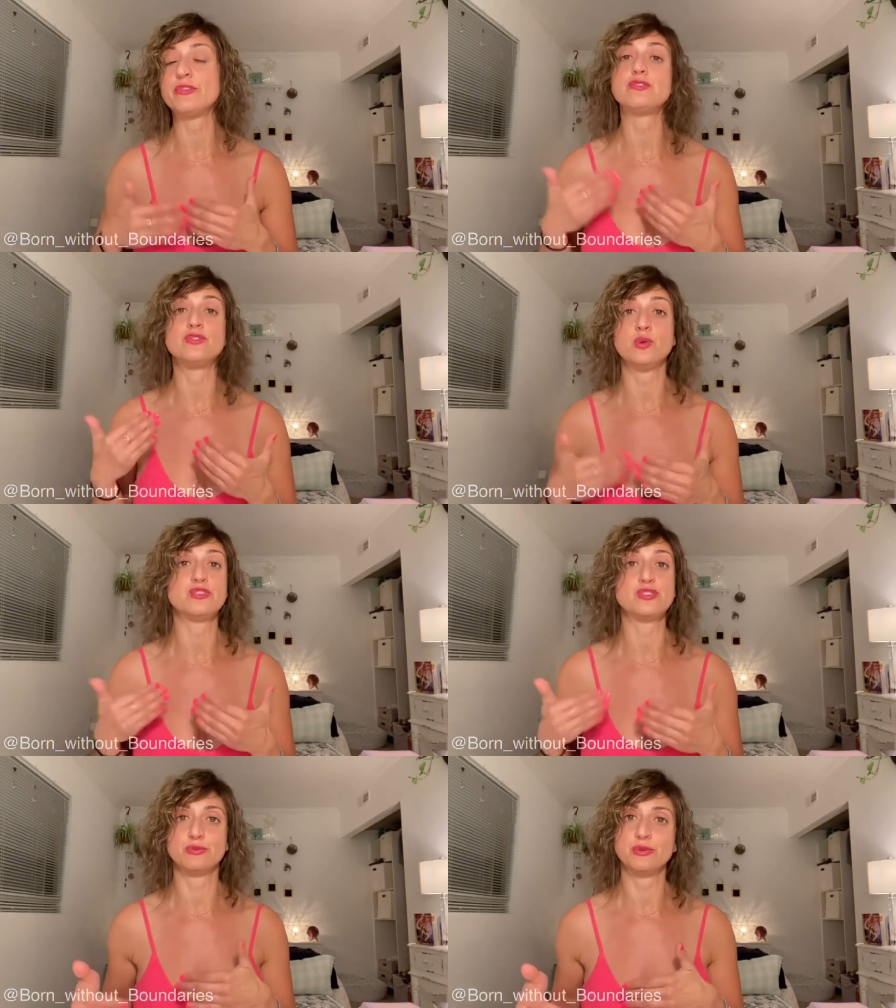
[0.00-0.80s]
the, your
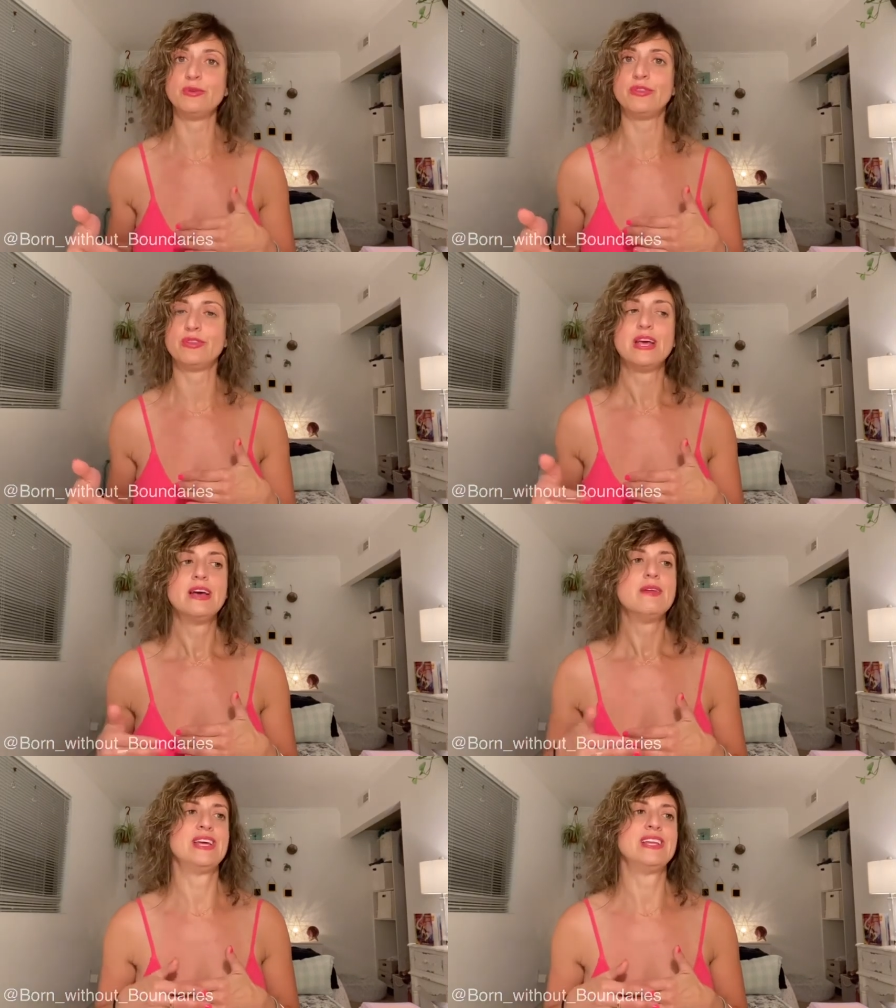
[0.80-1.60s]
truth
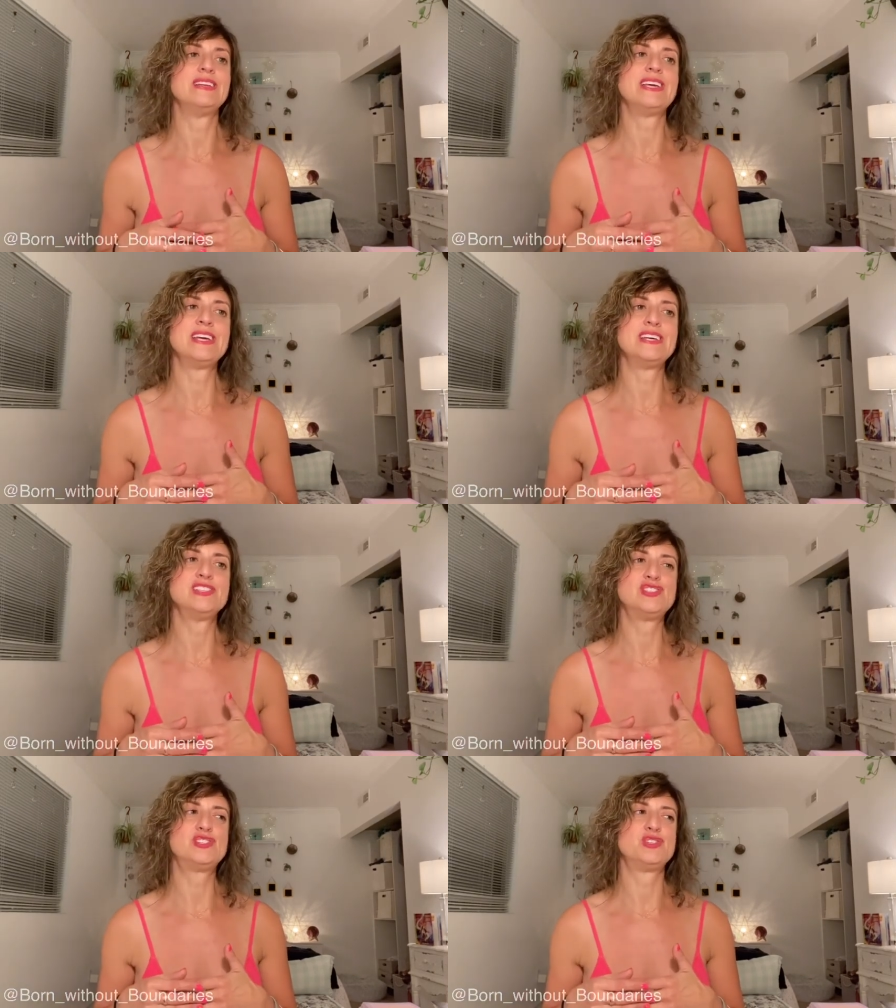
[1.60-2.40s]
than it is